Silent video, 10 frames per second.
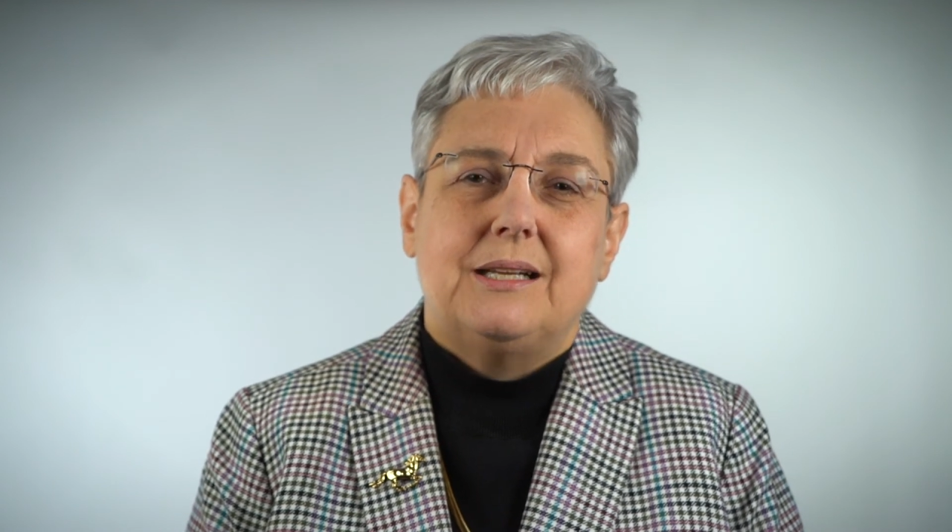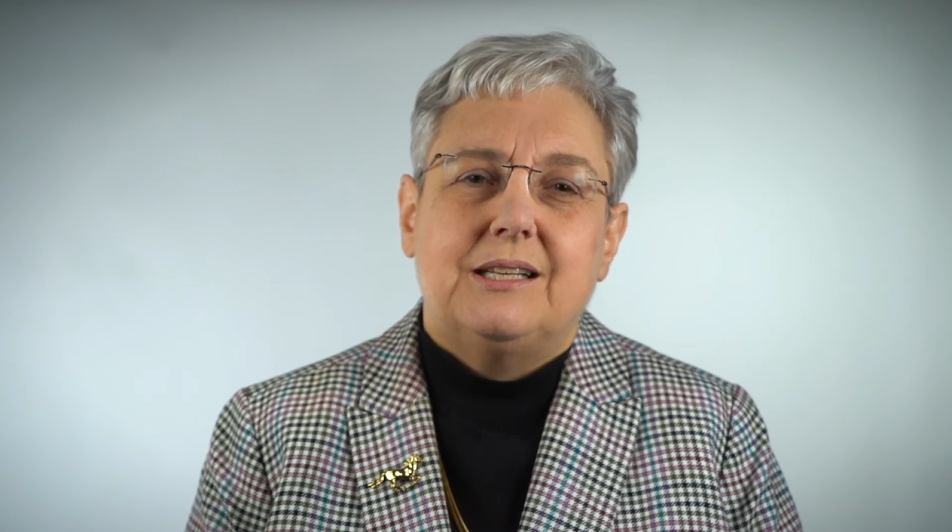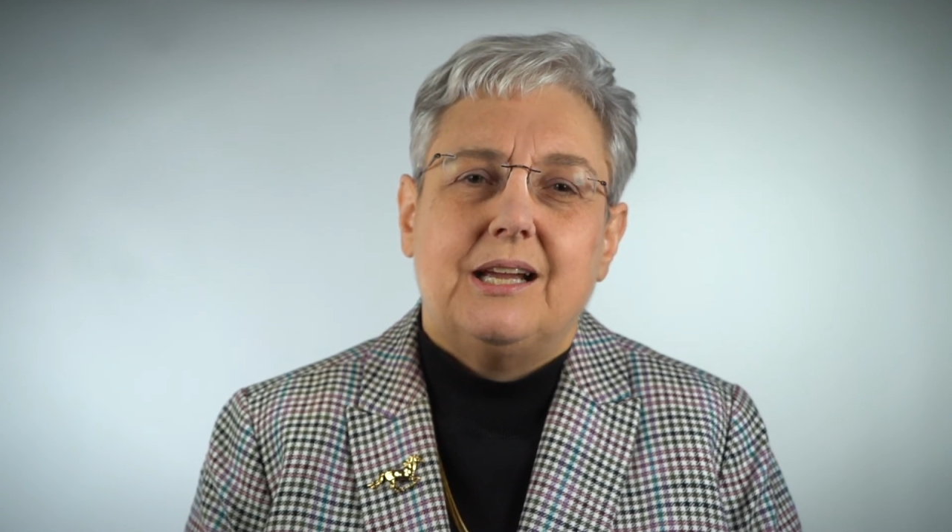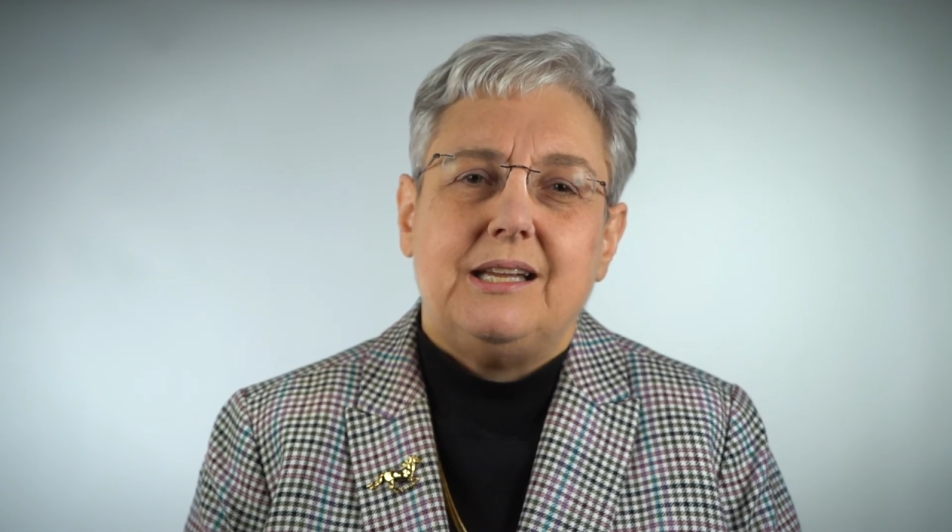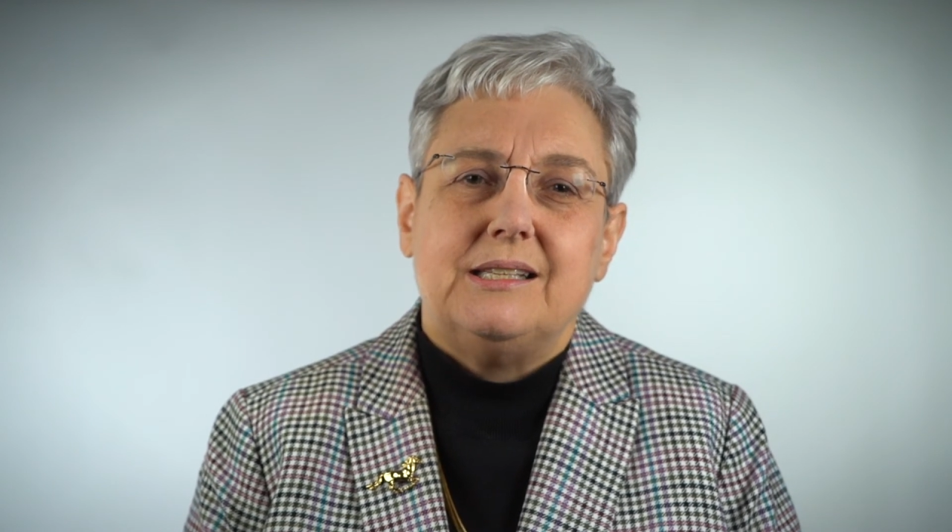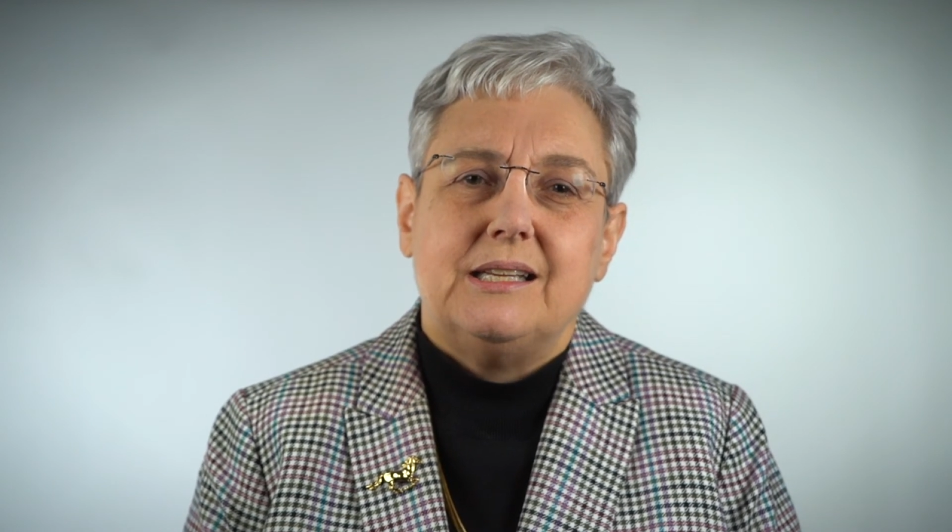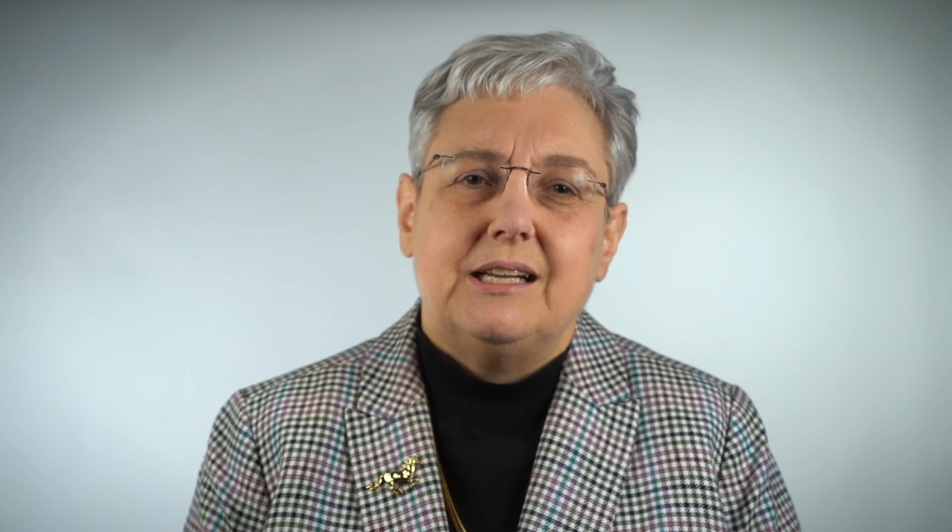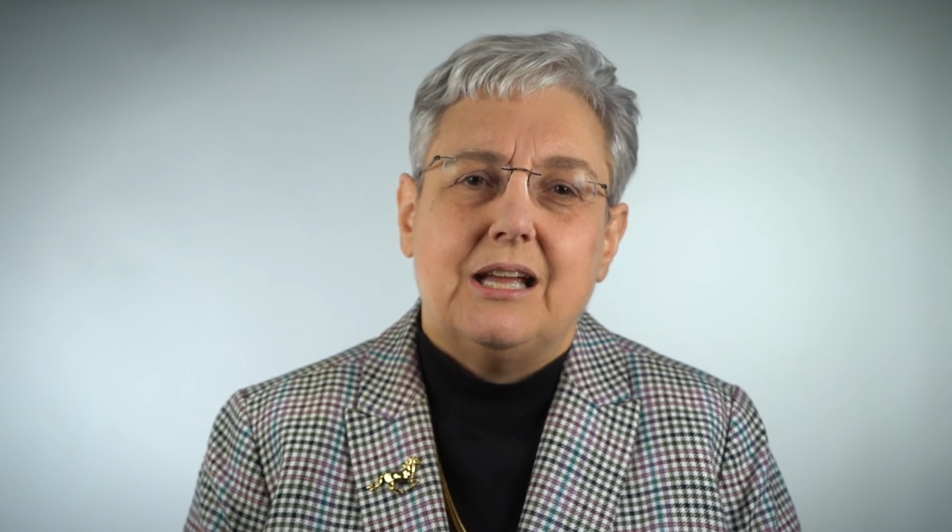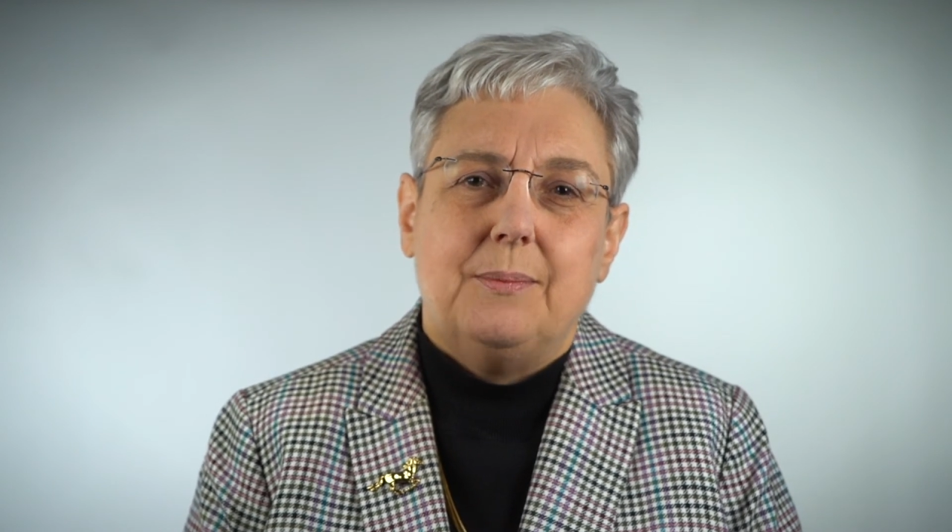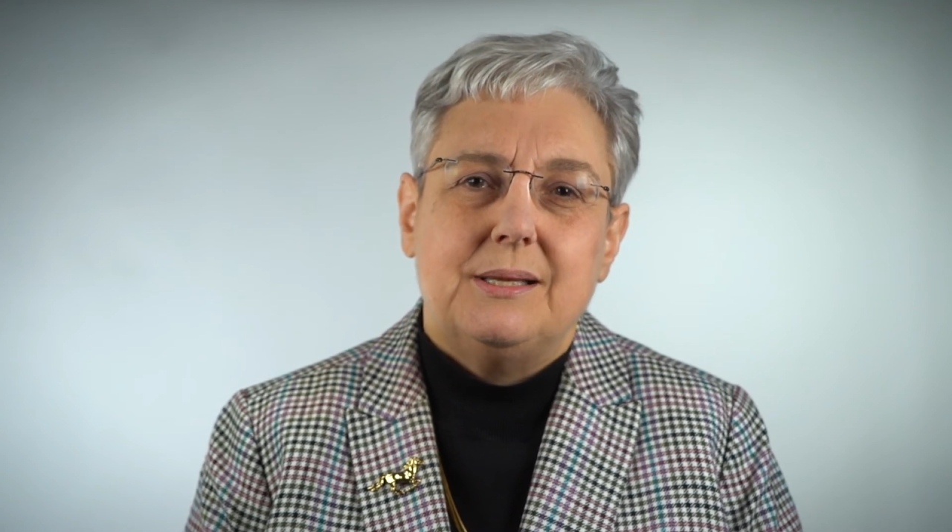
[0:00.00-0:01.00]
Kentucky's
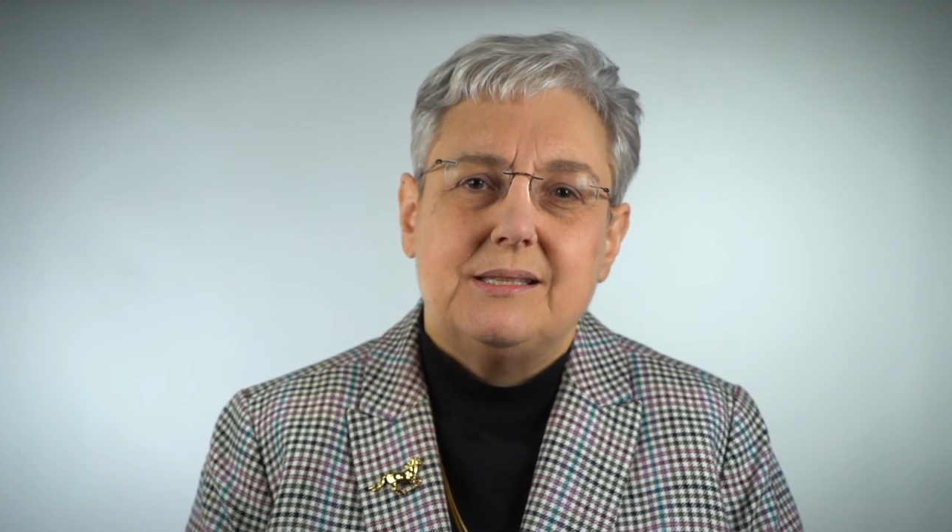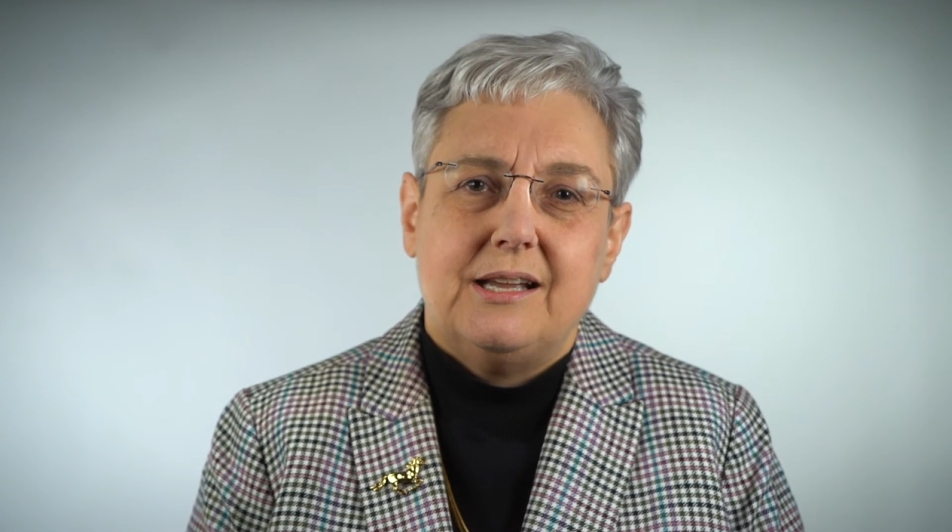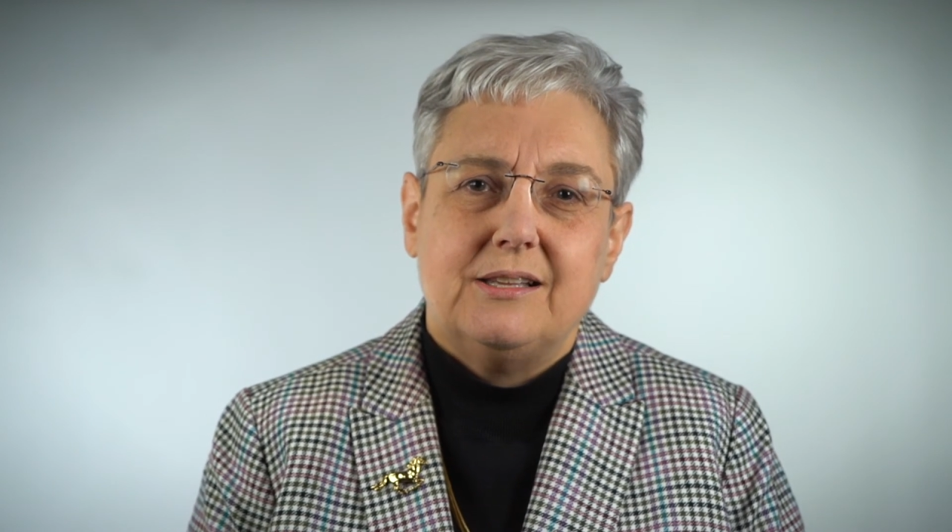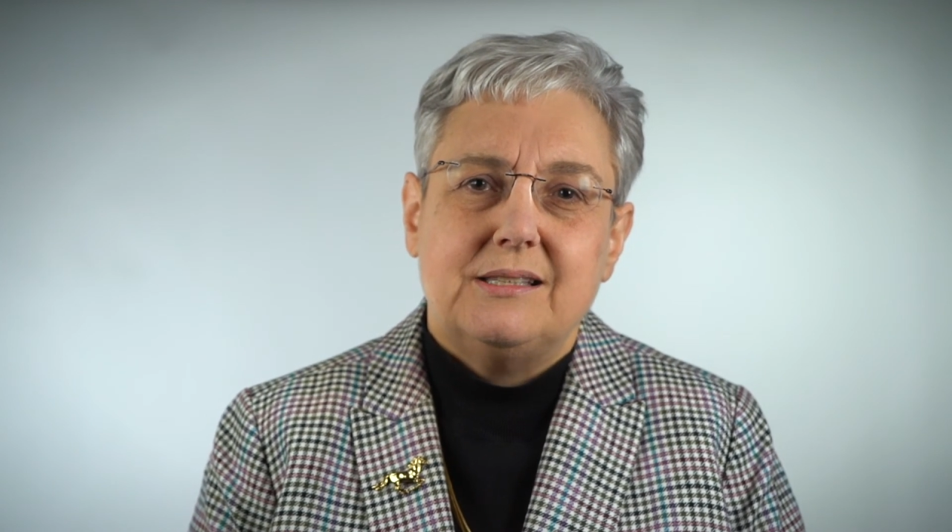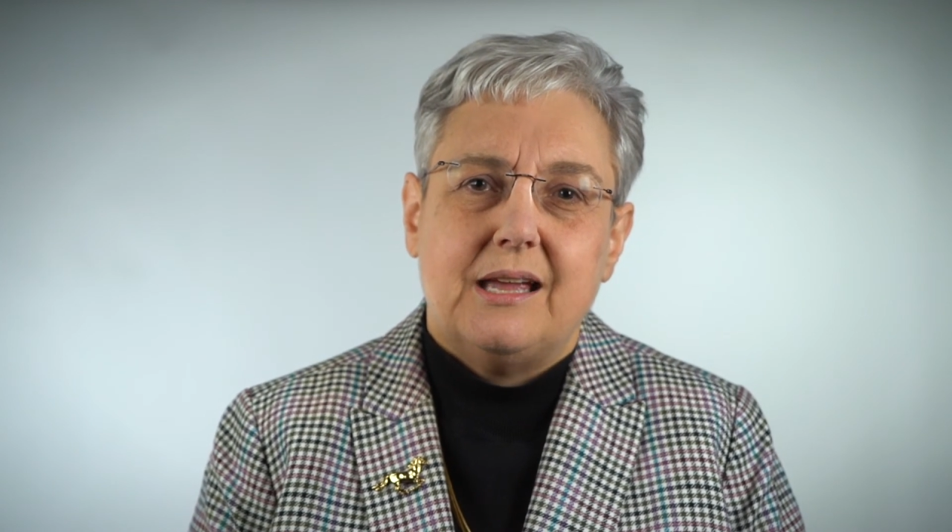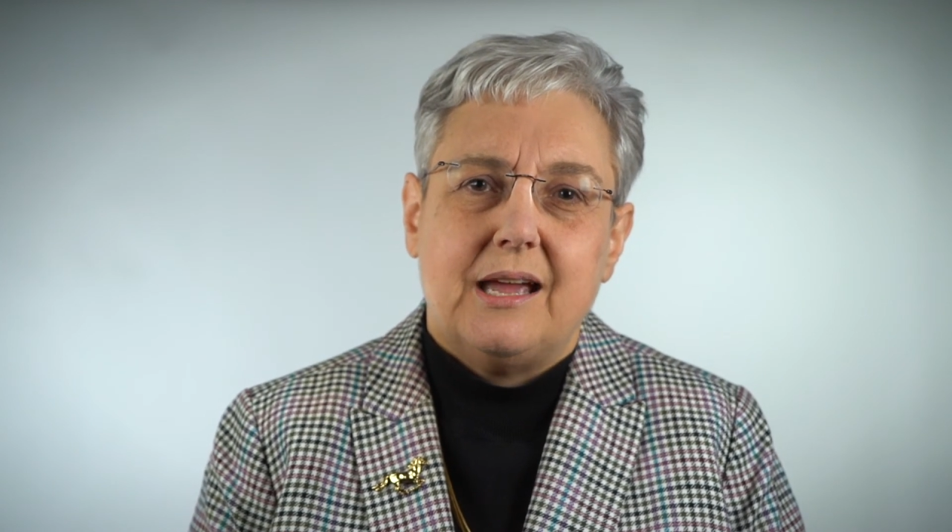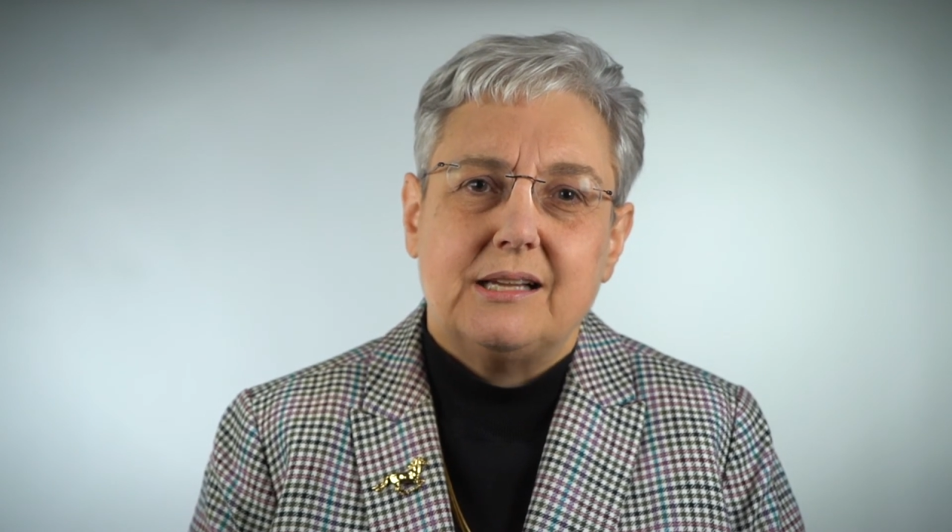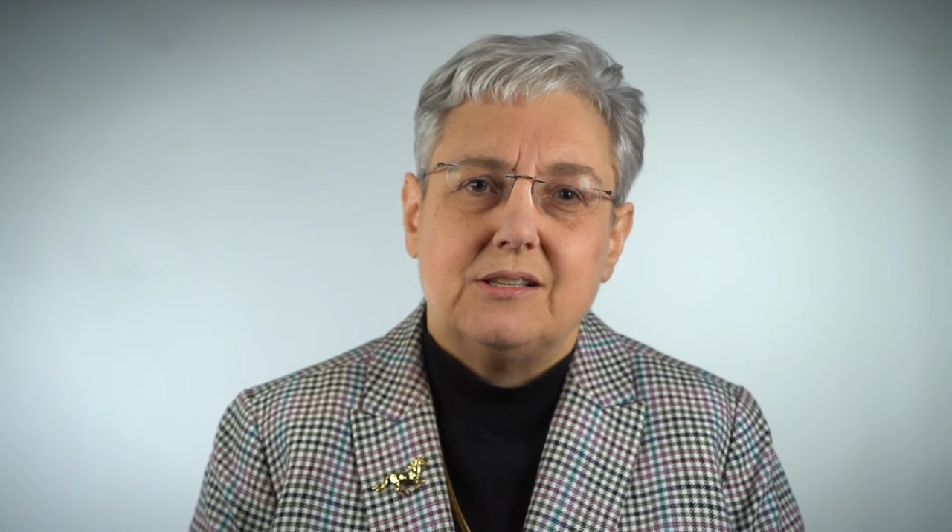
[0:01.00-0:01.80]
income and sales tax